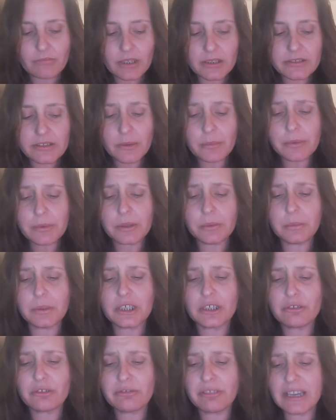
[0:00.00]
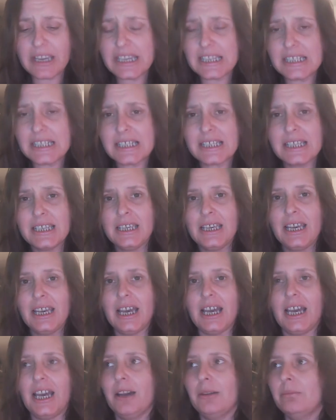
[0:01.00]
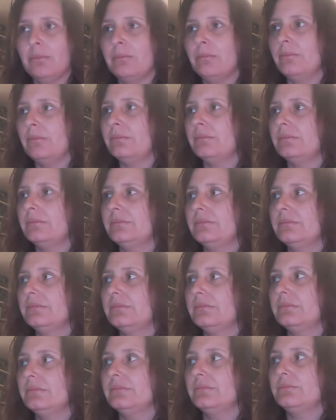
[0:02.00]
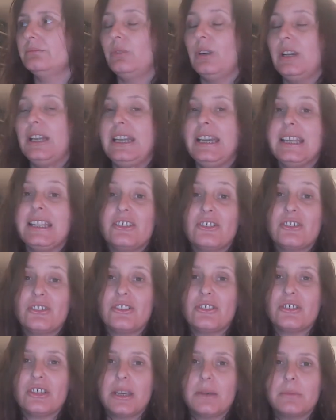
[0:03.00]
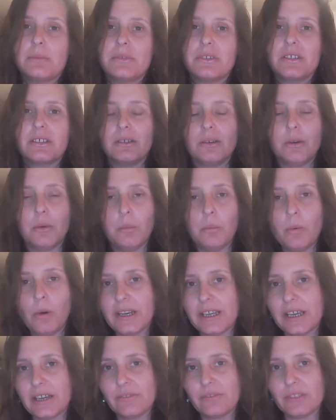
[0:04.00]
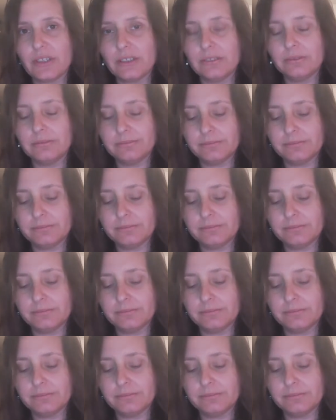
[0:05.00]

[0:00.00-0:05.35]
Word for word: something we create, um, relationships, whatever.